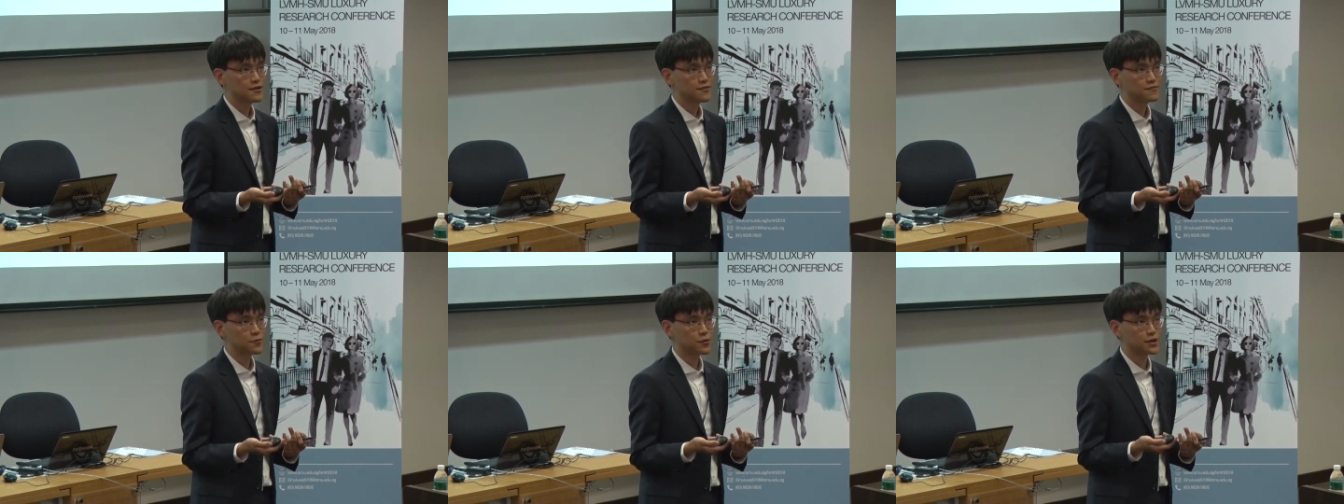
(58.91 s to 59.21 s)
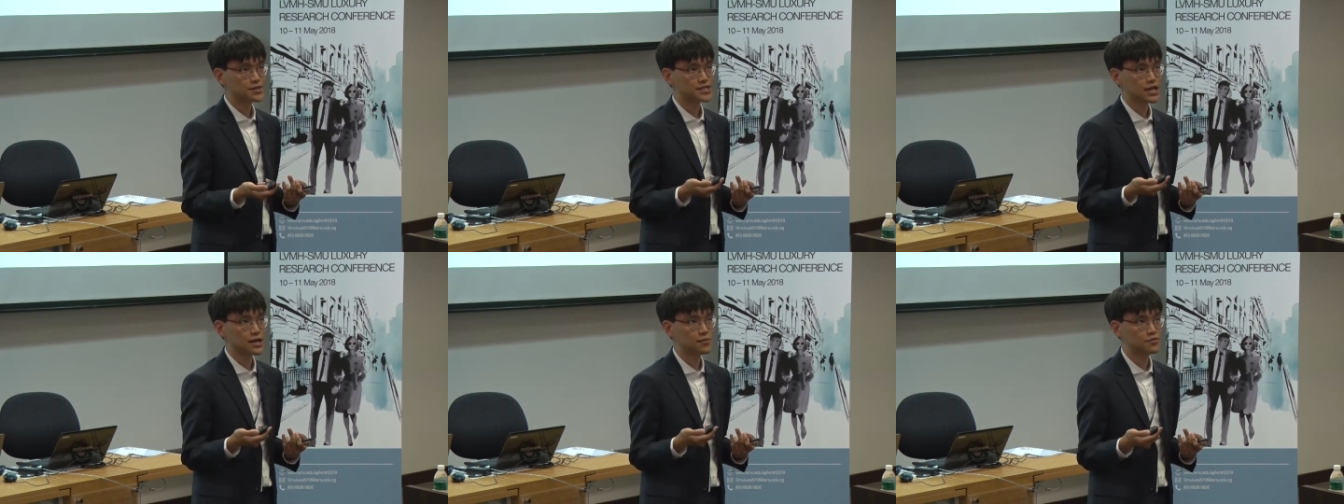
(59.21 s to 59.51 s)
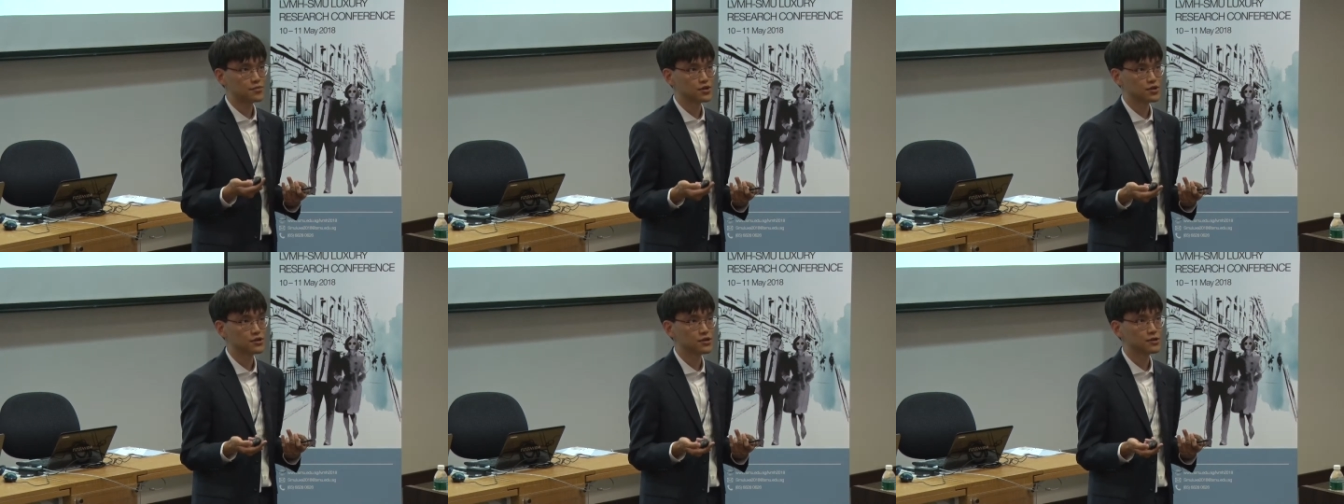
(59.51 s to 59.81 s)
For
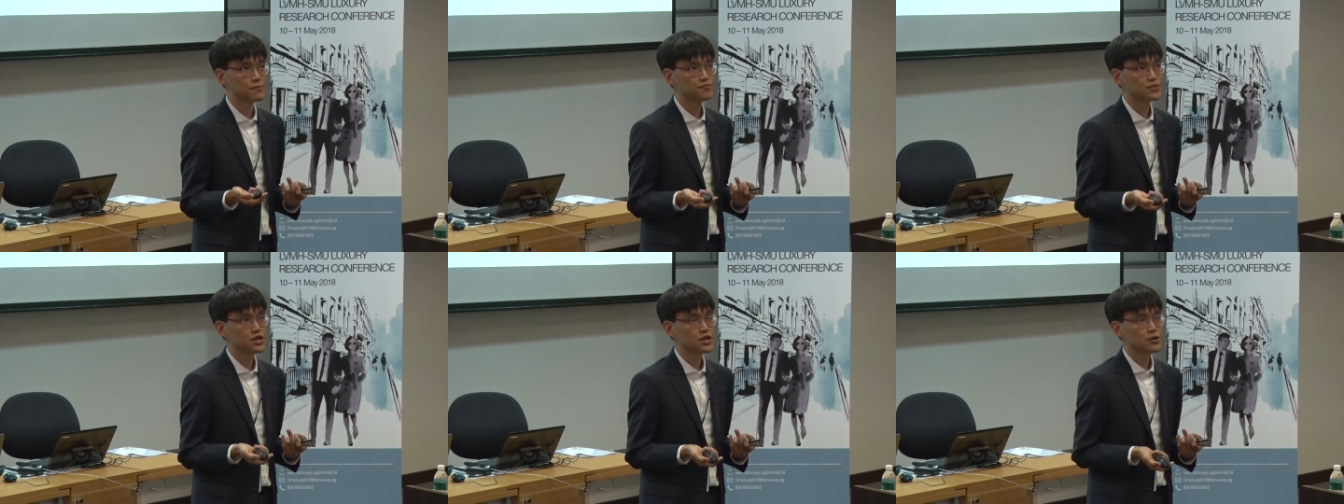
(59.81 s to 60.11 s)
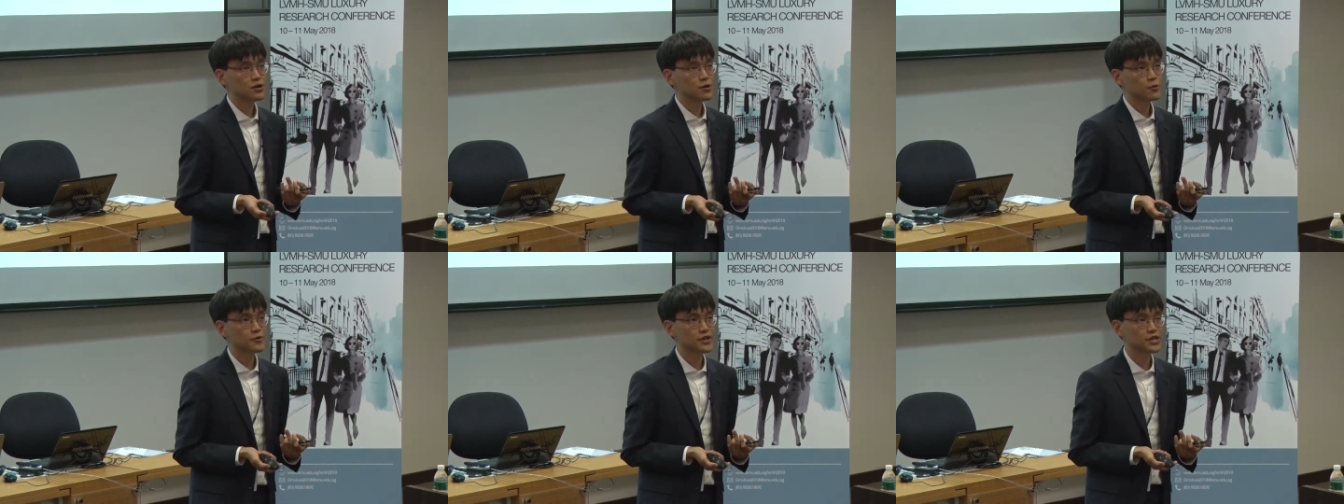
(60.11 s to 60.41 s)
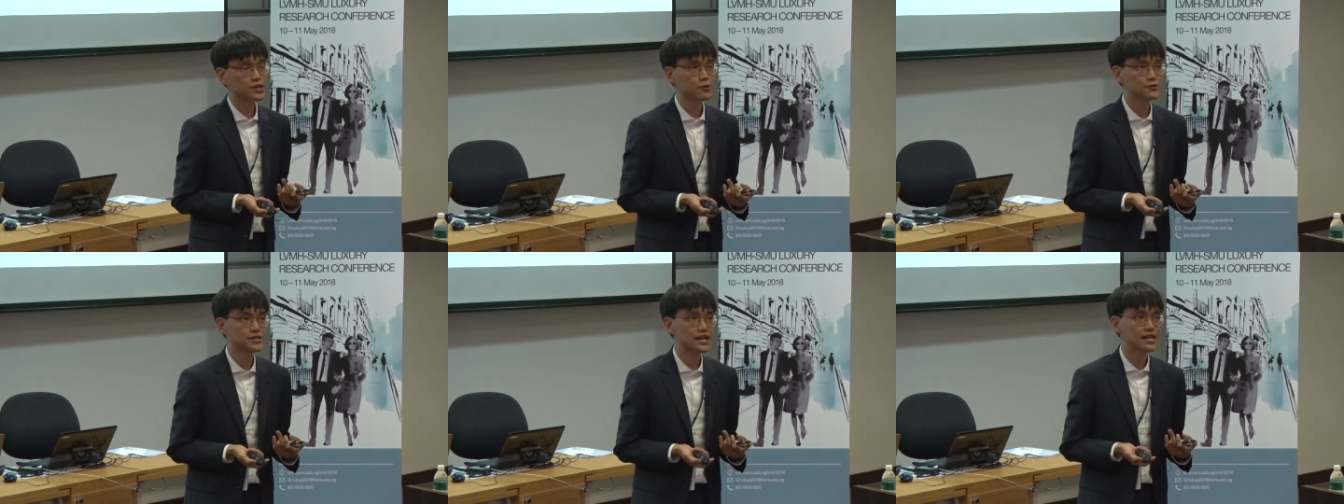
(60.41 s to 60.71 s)
example, we
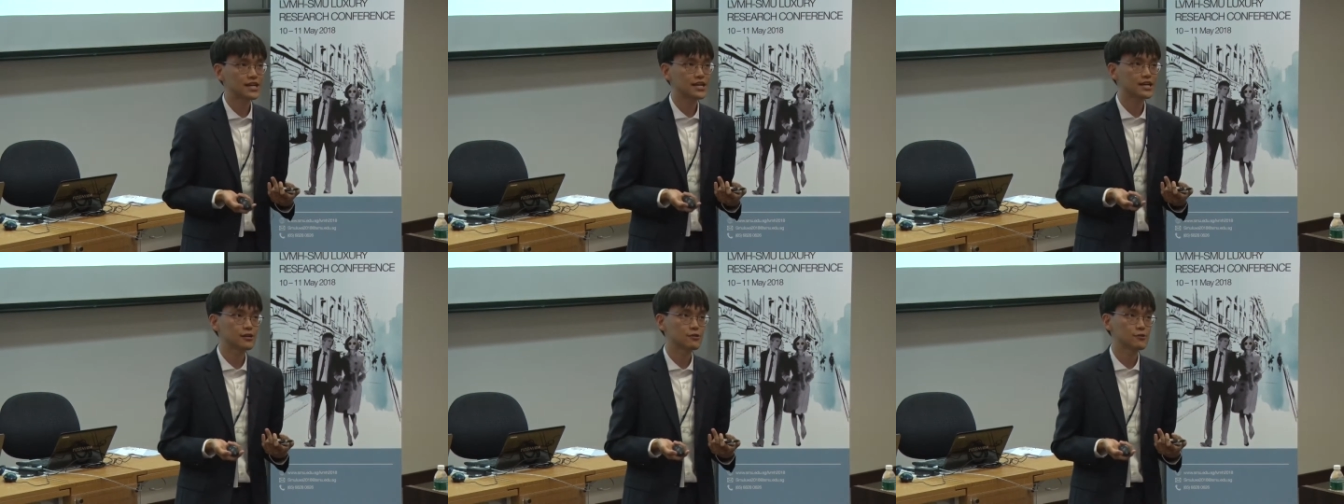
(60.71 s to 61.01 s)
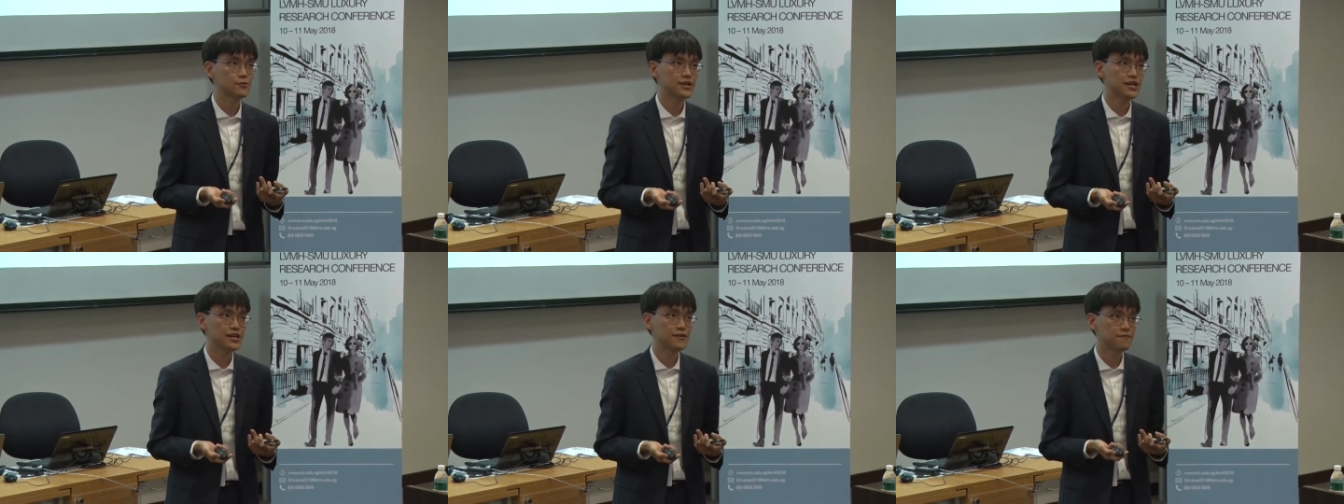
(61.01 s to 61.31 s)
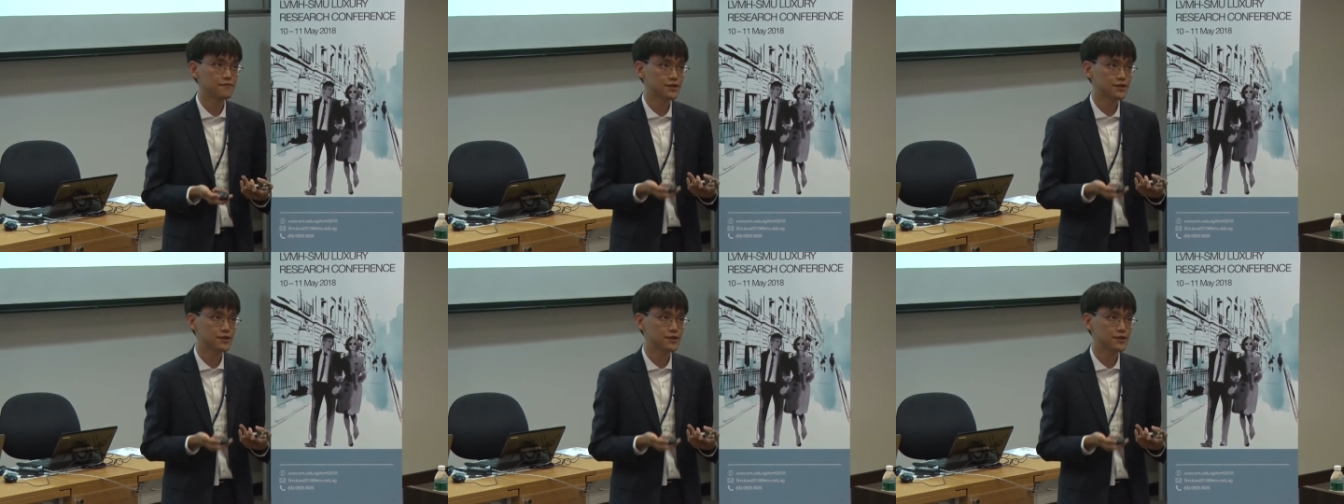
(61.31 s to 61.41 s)
know that including